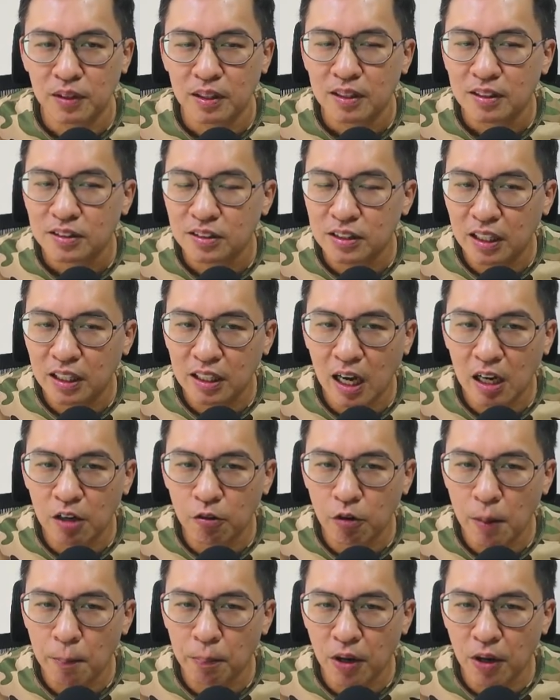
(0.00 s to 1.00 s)
Sengkang
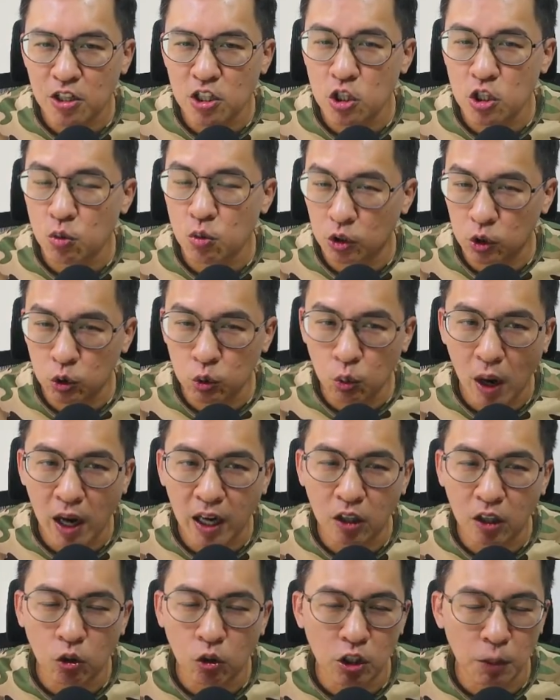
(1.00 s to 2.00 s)
Grand prices was
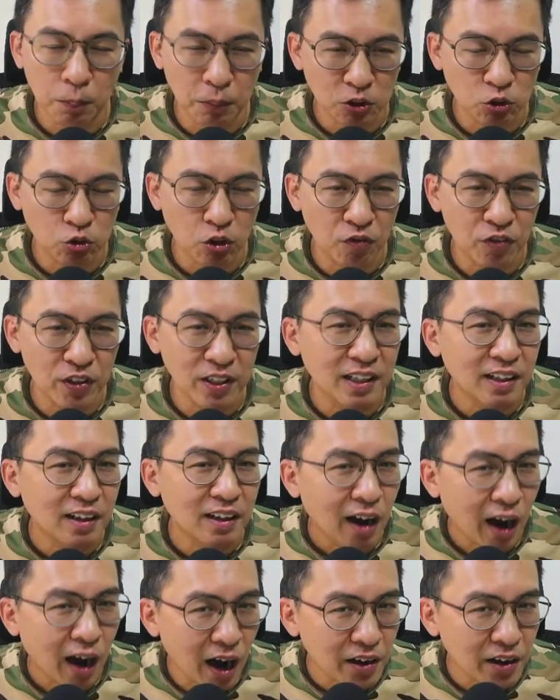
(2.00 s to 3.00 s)
$200 per square feet
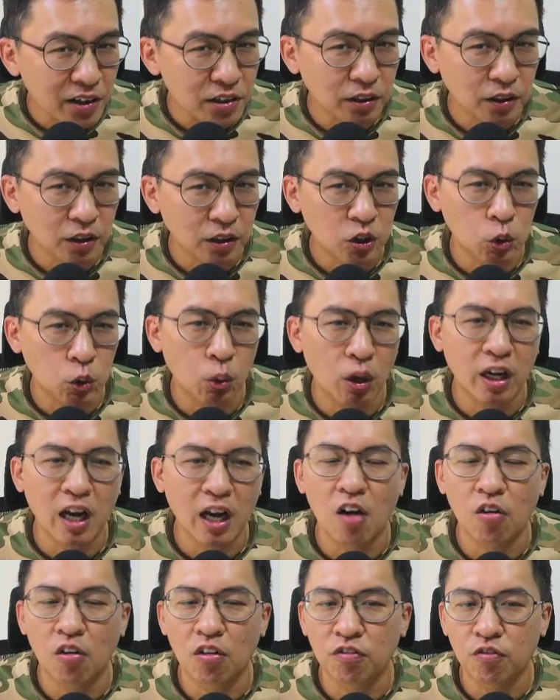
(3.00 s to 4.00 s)
higher to
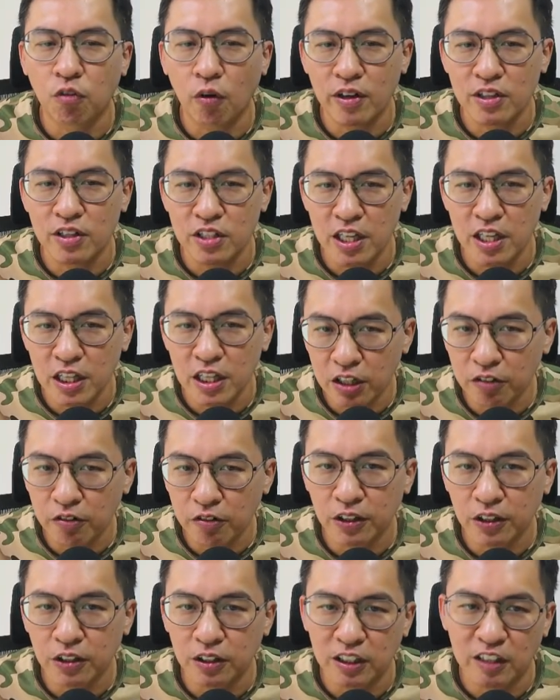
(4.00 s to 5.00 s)
account for its
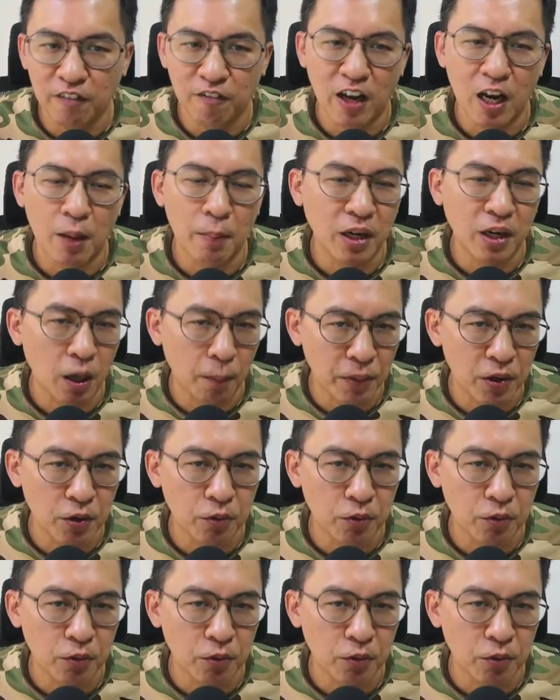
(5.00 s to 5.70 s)
integrated development appeal.